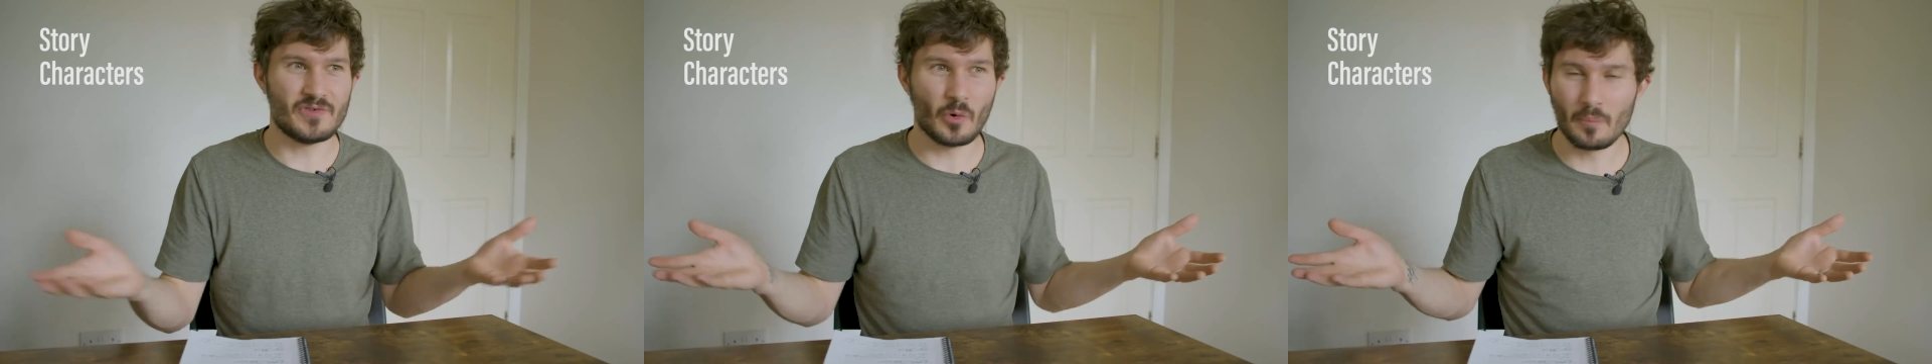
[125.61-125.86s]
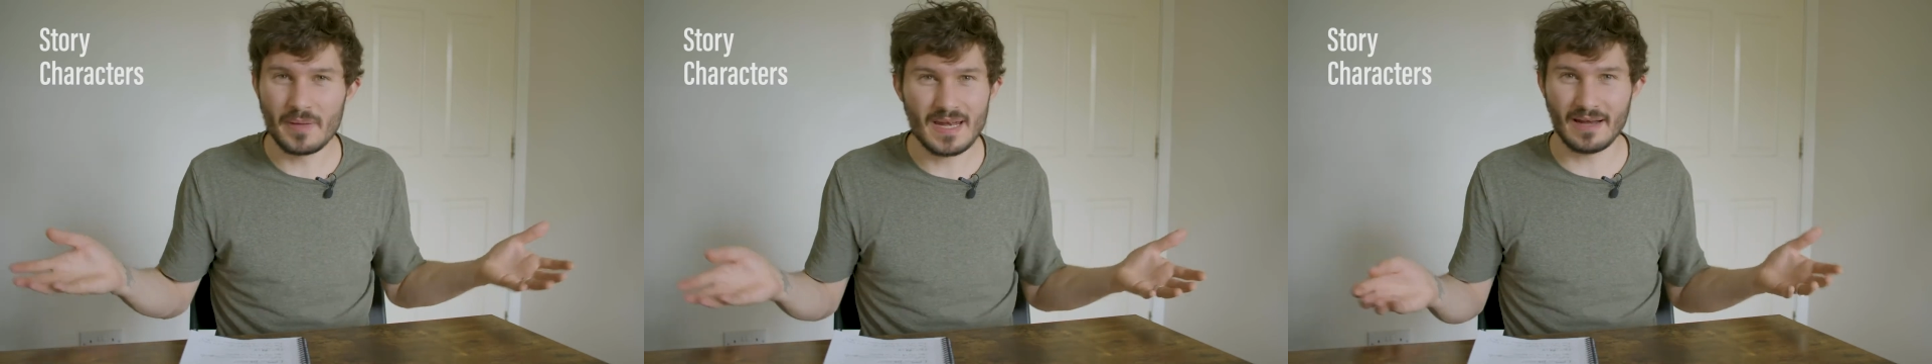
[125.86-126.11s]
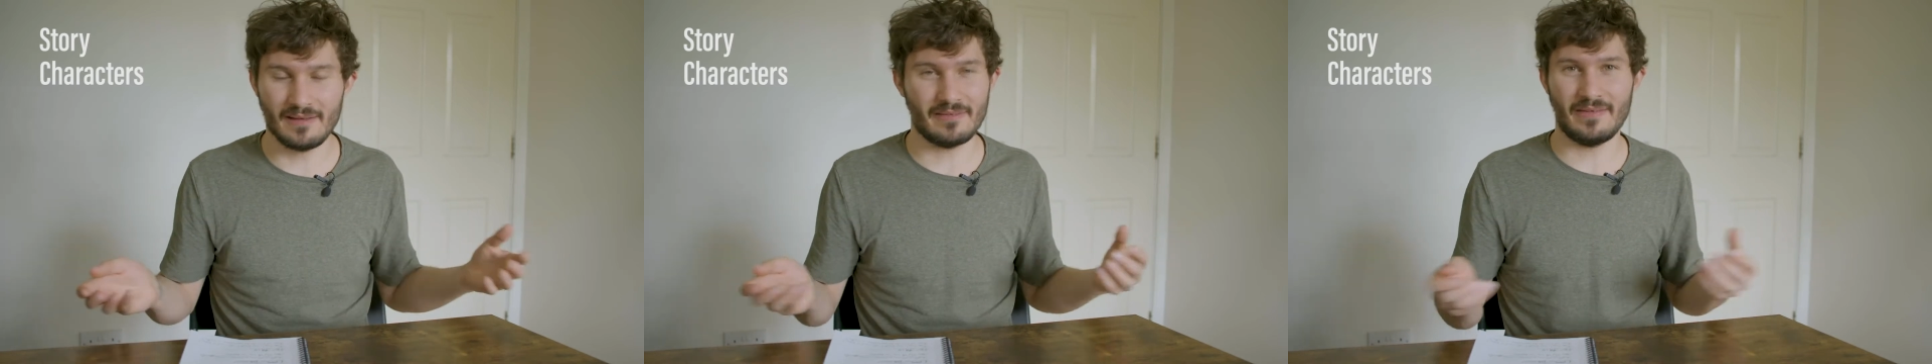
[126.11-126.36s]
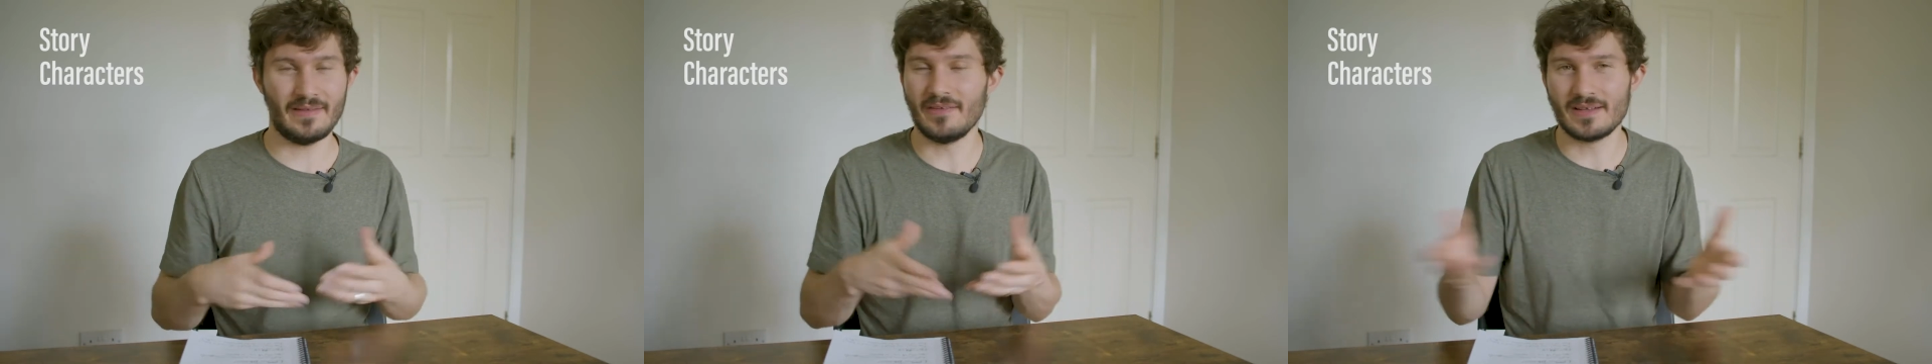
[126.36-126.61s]
don't mean
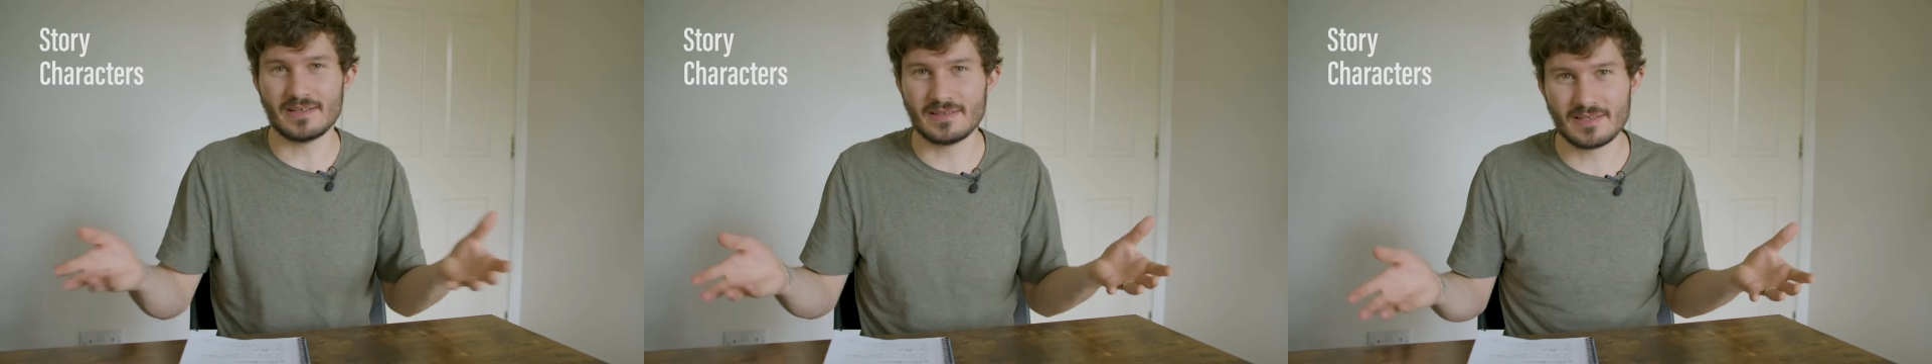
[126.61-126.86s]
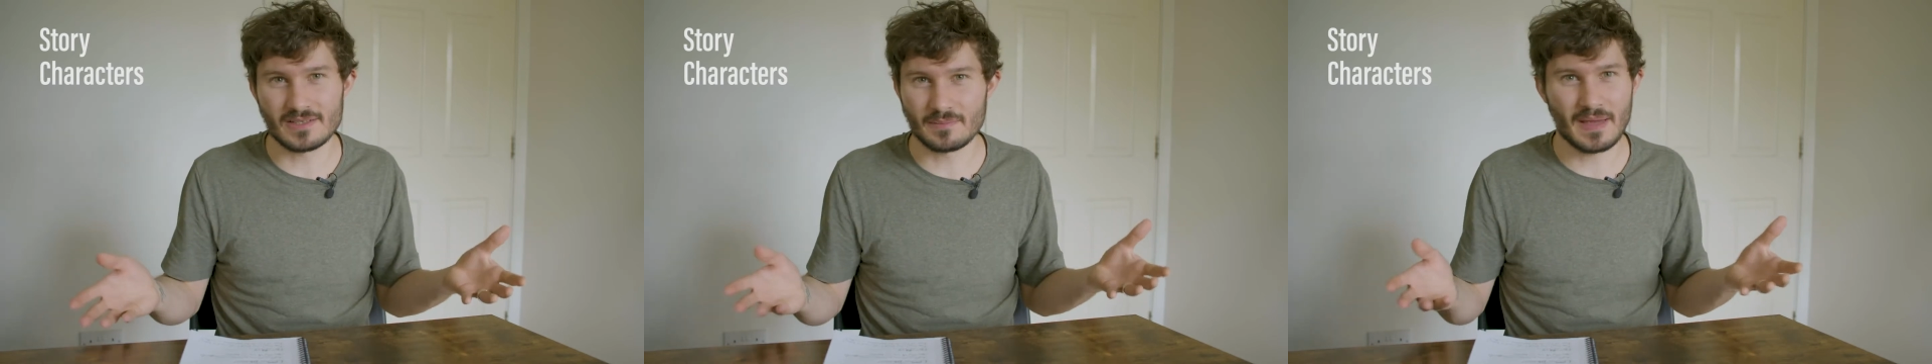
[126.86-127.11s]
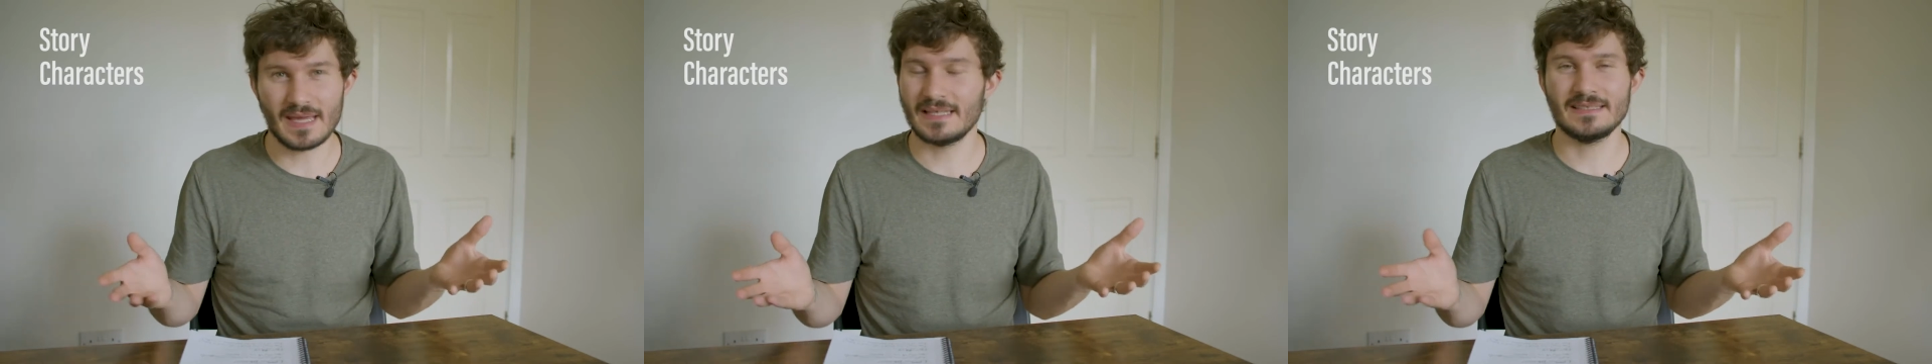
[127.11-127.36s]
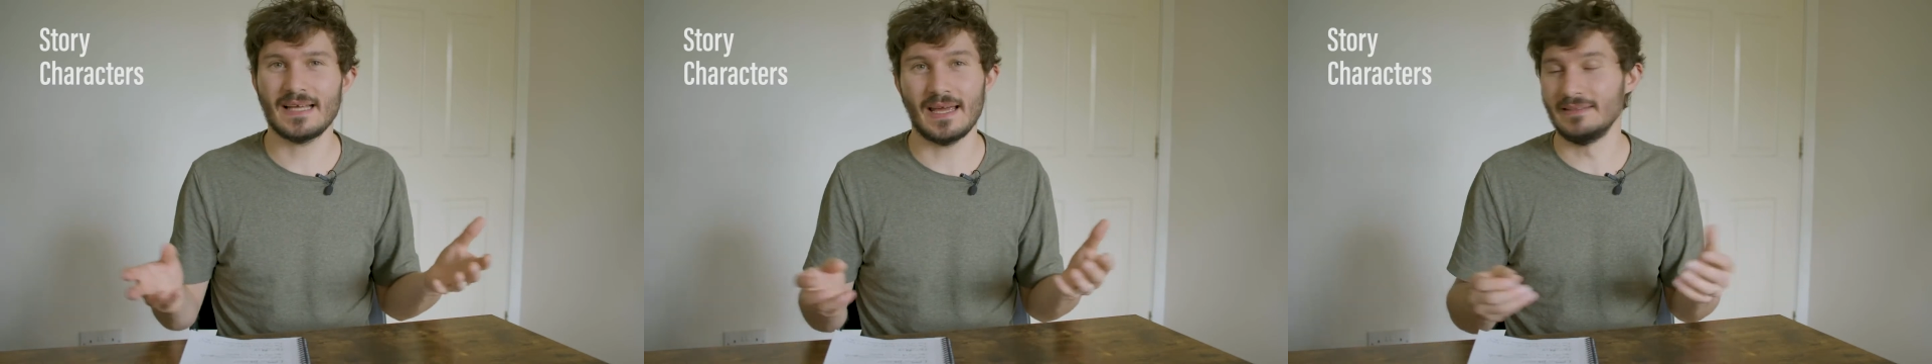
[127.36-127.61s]
anything, that doesn't make
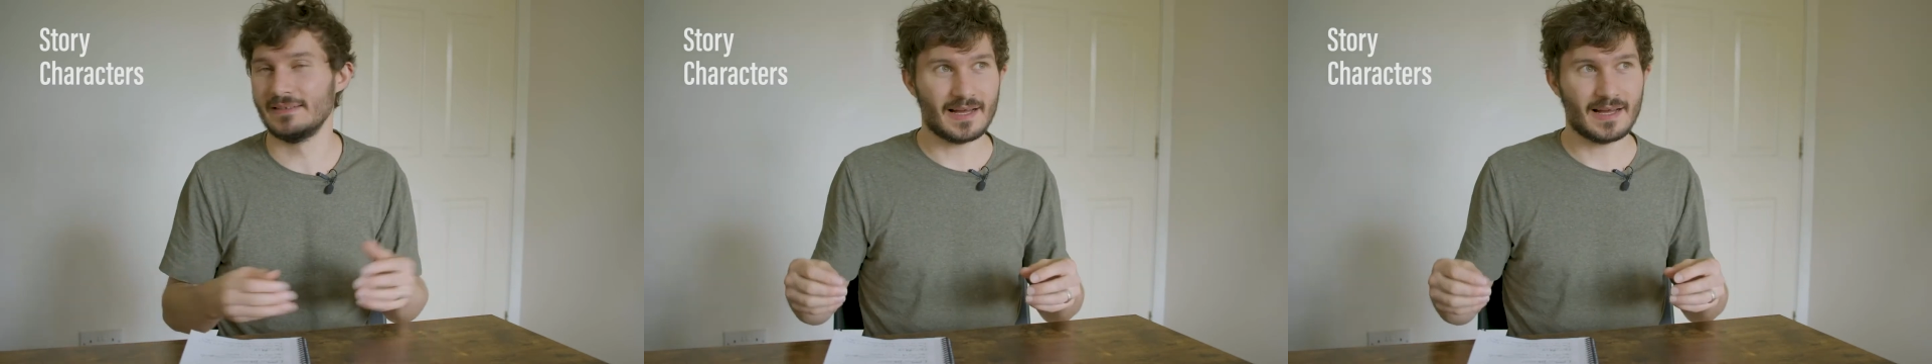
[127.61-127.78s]
any sense?